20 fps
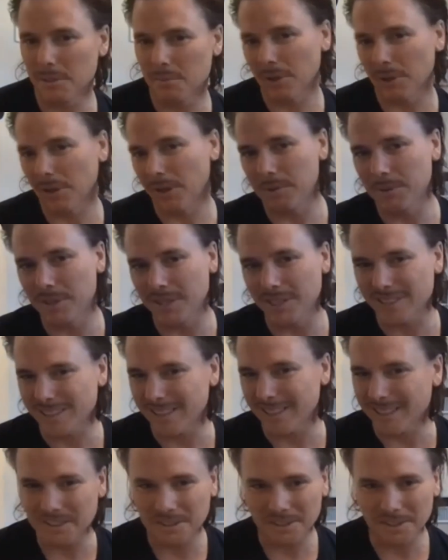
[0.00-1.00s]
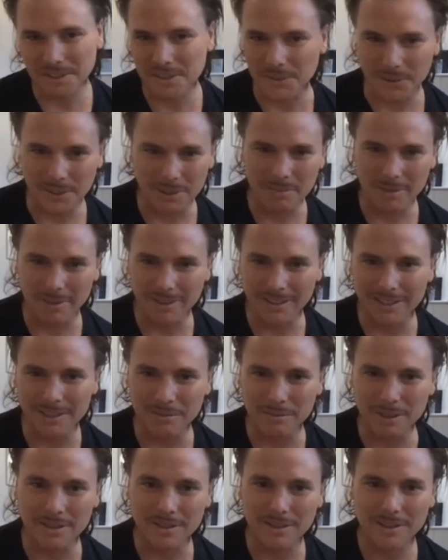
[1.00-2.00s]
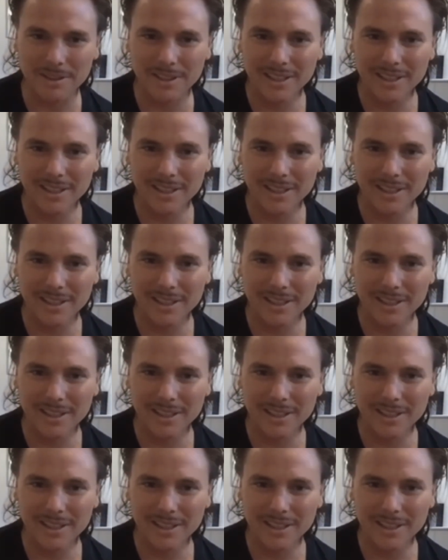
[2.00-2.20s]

you're buried with your secrets, or you're buried with